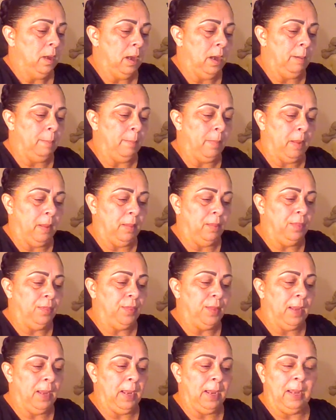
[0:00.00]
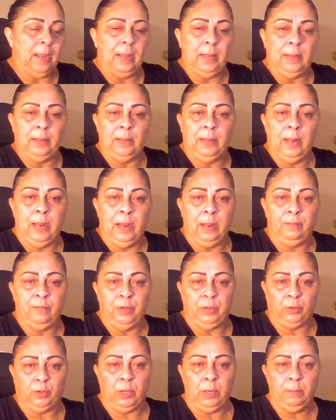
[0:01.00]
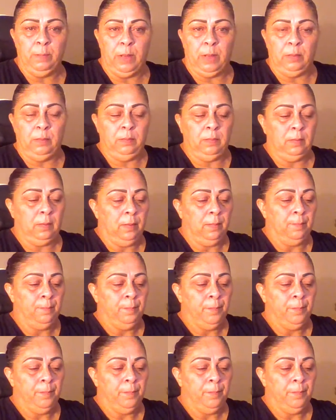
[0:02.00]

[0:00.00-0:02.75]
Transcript: a month, and every 3 months